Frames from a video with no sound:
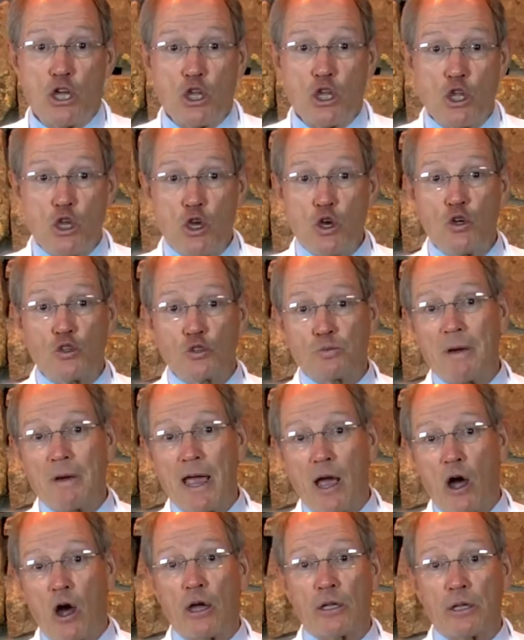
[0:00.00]
use
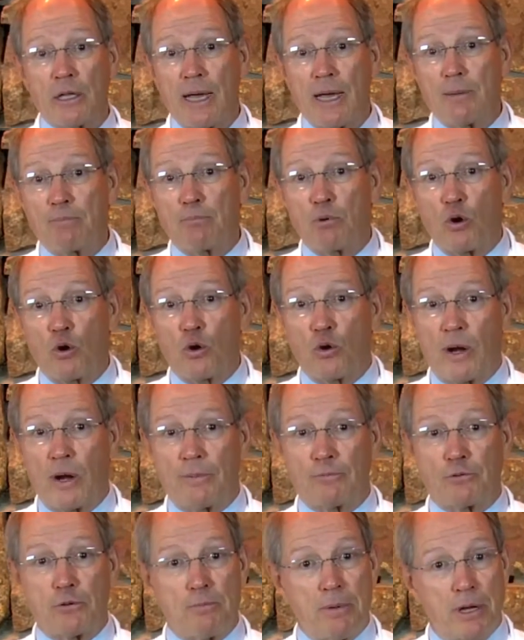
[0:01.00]
my online
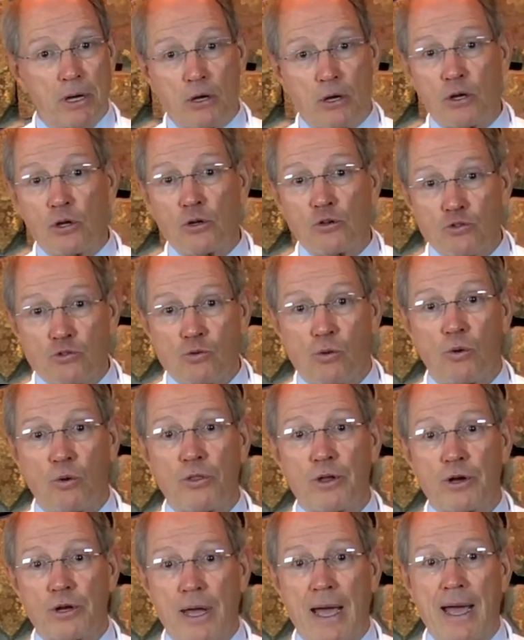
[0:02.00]
program to better
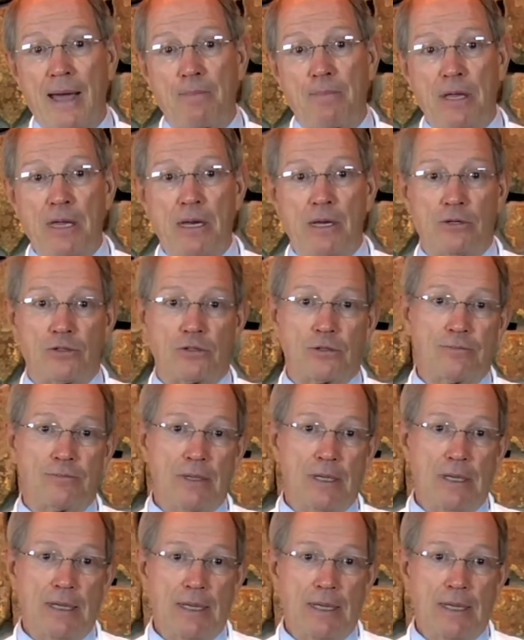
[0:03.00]
control their diabetes.